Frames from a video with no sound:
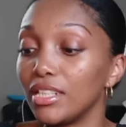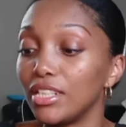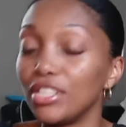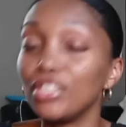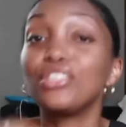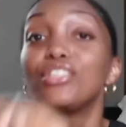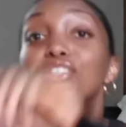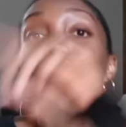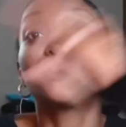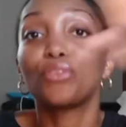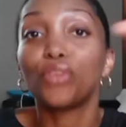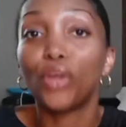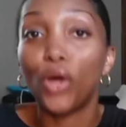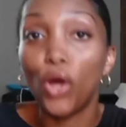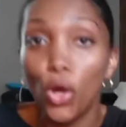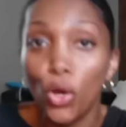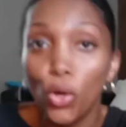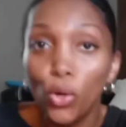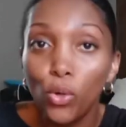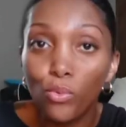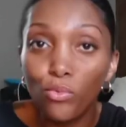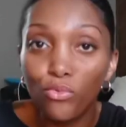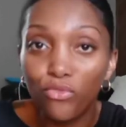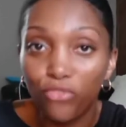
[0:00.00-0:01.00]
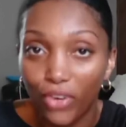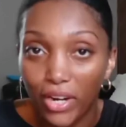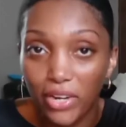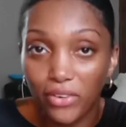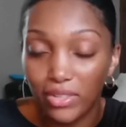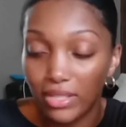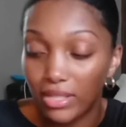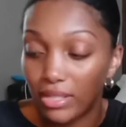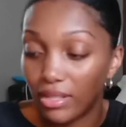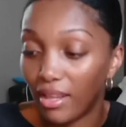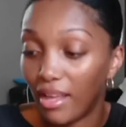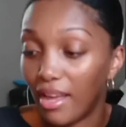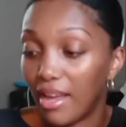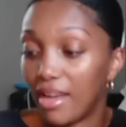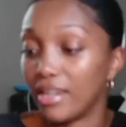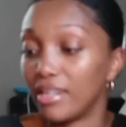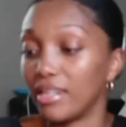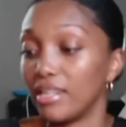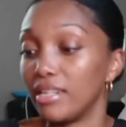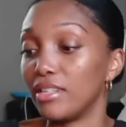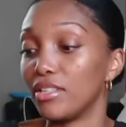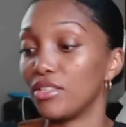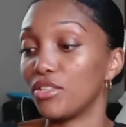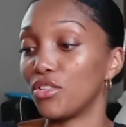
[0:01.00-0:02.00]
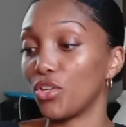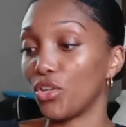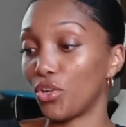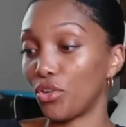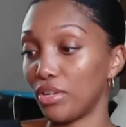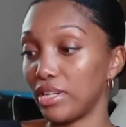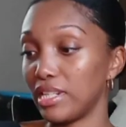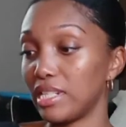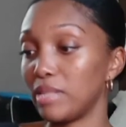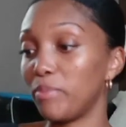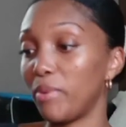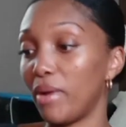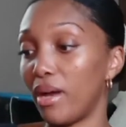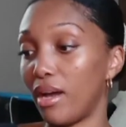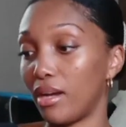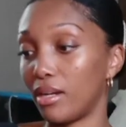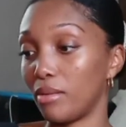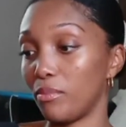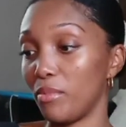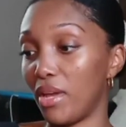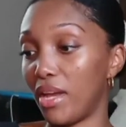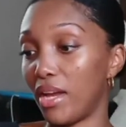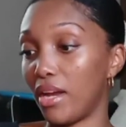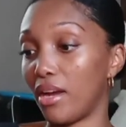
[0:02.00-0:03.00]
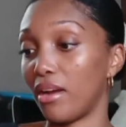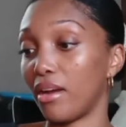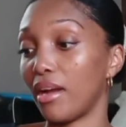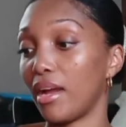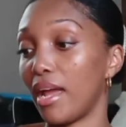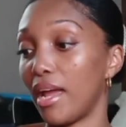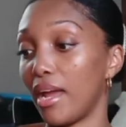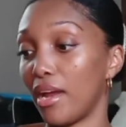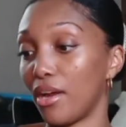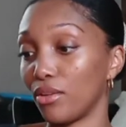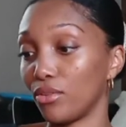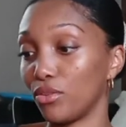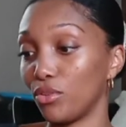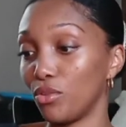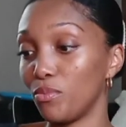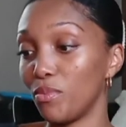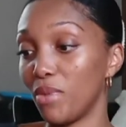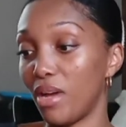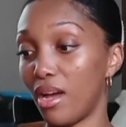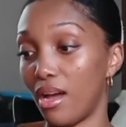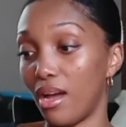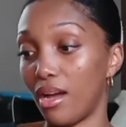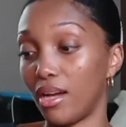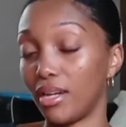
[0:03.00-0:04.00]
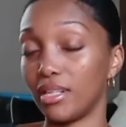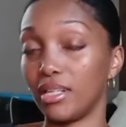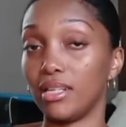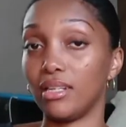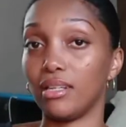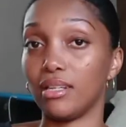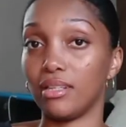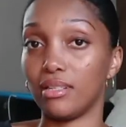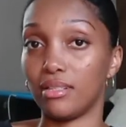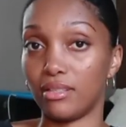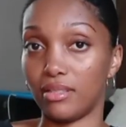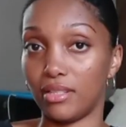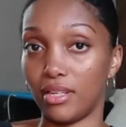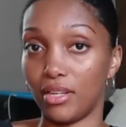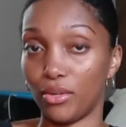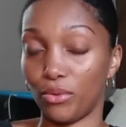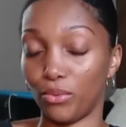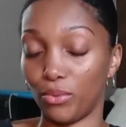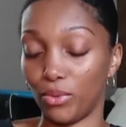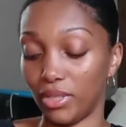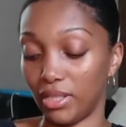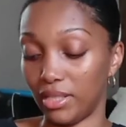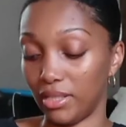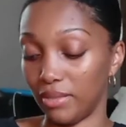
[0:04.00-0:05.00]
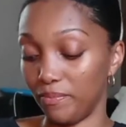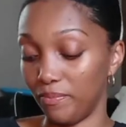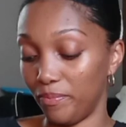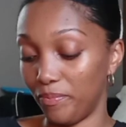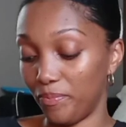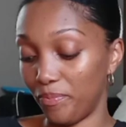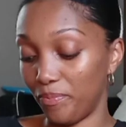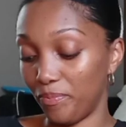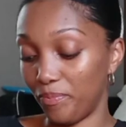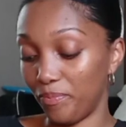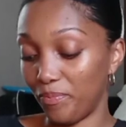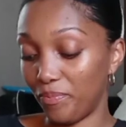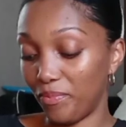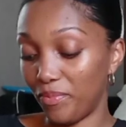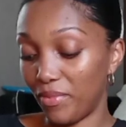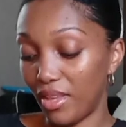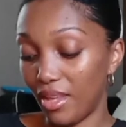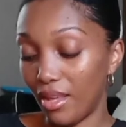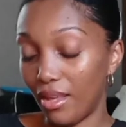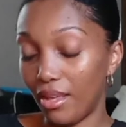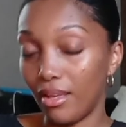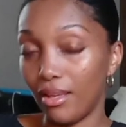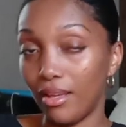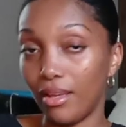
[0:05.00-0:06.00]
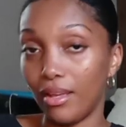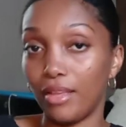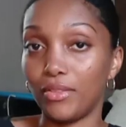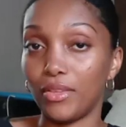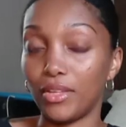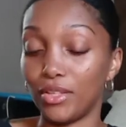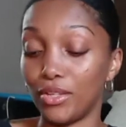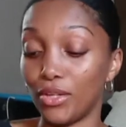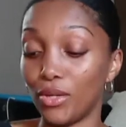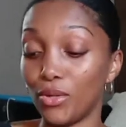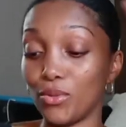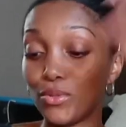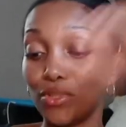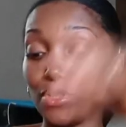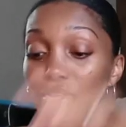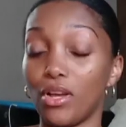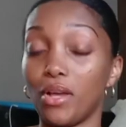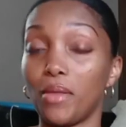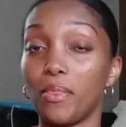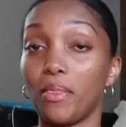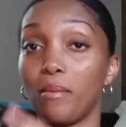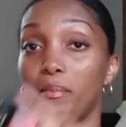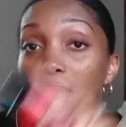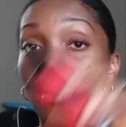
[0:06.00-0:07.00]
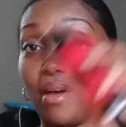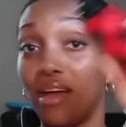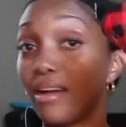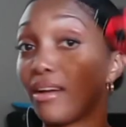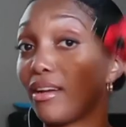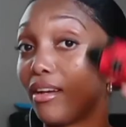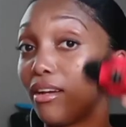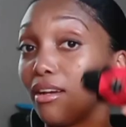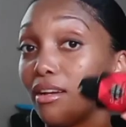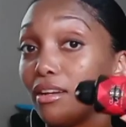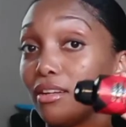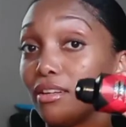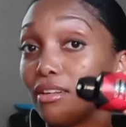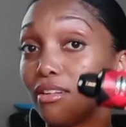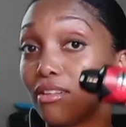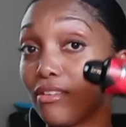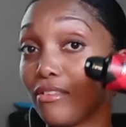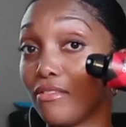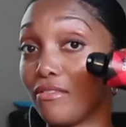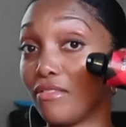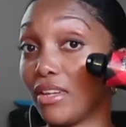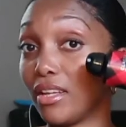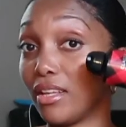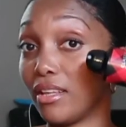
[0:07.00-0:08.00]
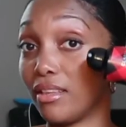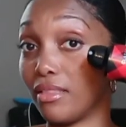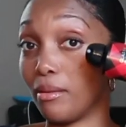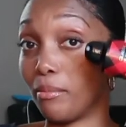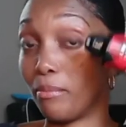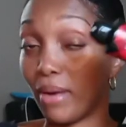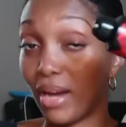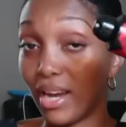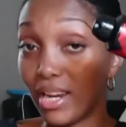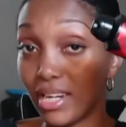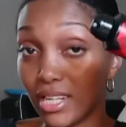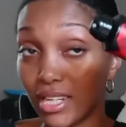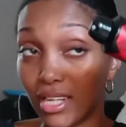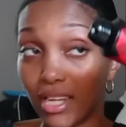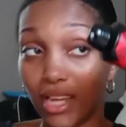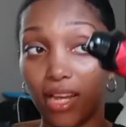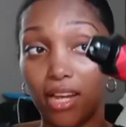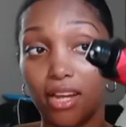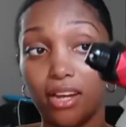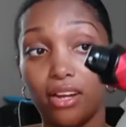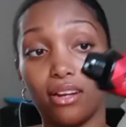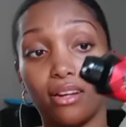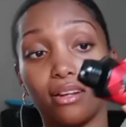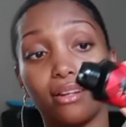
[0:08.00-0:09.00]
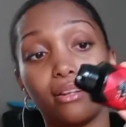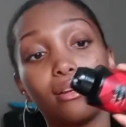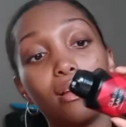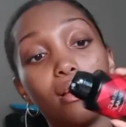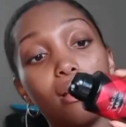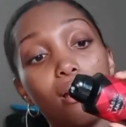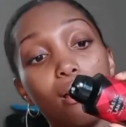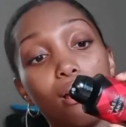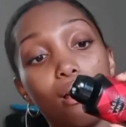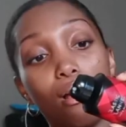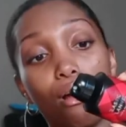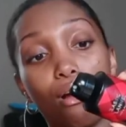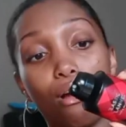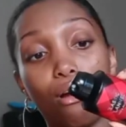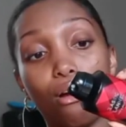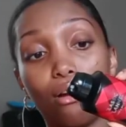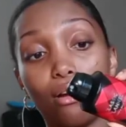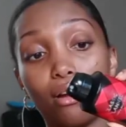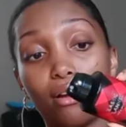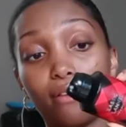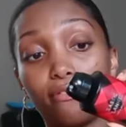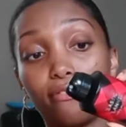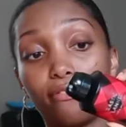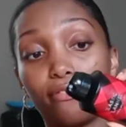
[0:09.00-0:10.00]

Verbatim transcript: you know, the home fragrance line is Crisp Autumn Air, Heirloom Mahogany, and Cedarwood. The notes on the back of the body care are